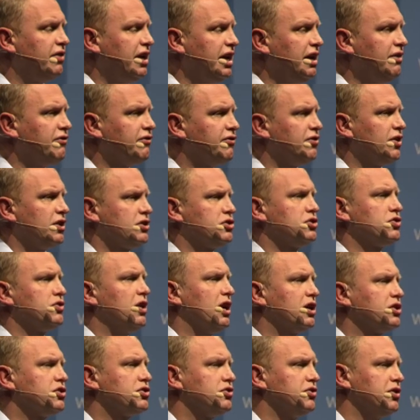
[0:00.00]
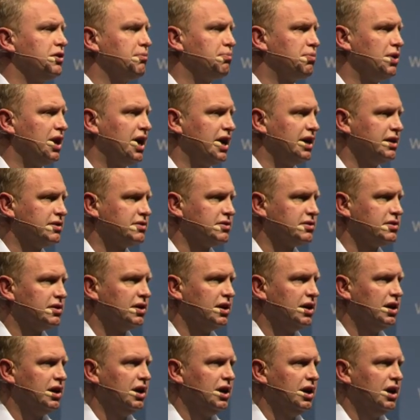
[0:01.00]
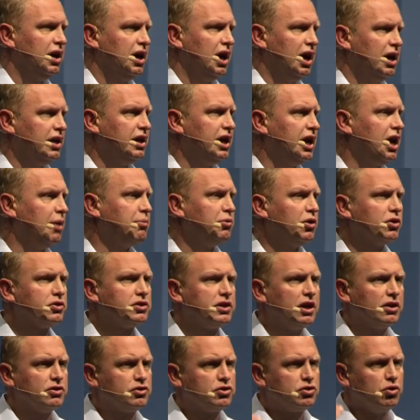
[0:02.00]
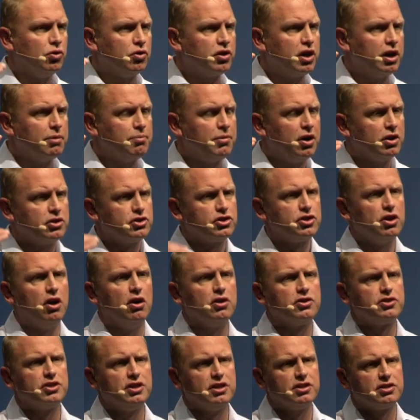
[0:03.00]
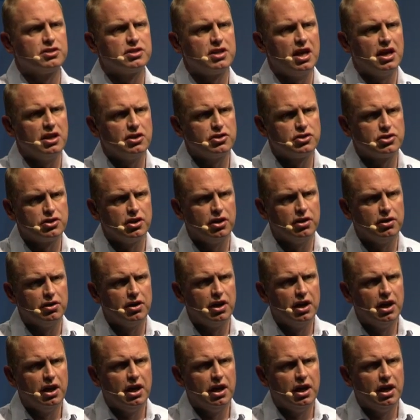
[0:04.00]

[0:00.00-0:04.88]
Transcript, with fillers: the infrastructure in place. And then I'm not just talking about charging station